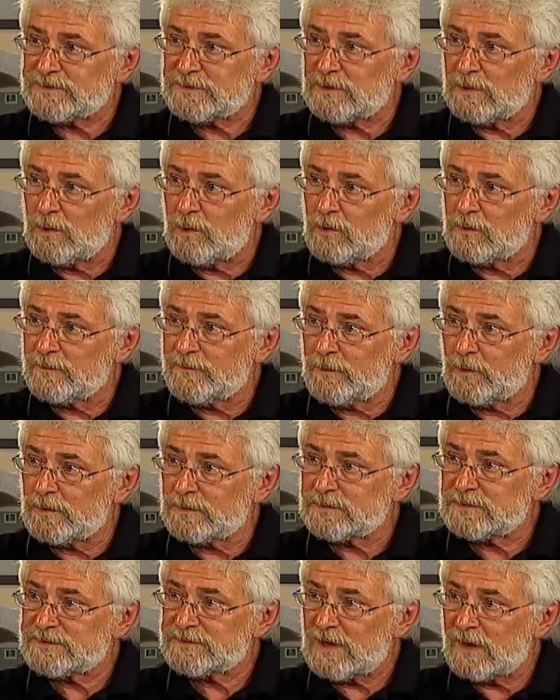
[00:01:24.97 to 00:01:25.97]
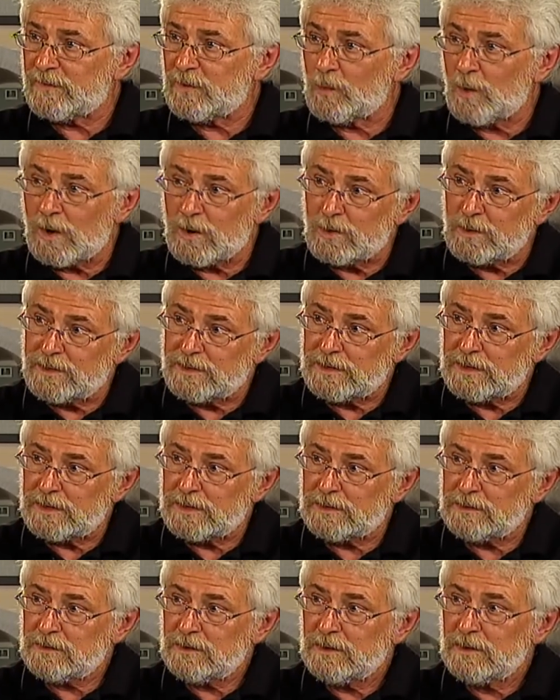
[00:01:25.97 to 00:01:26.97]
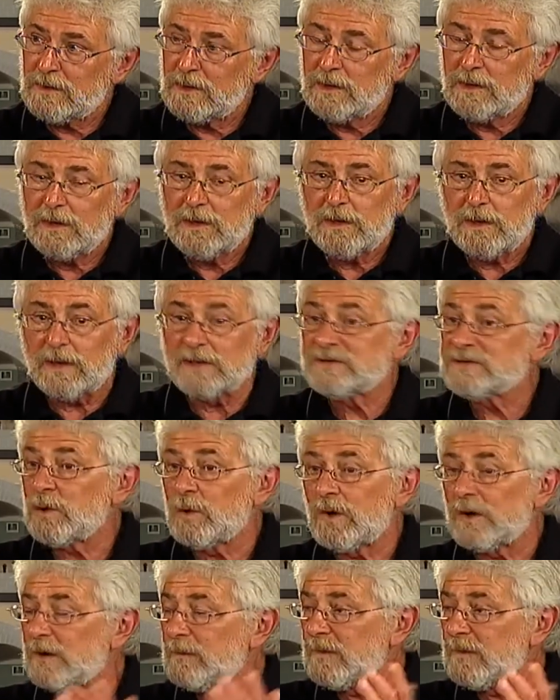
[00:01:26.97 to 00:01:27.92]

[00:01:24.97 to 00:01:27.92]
in the lower fort to stop the water leaking in, and so on.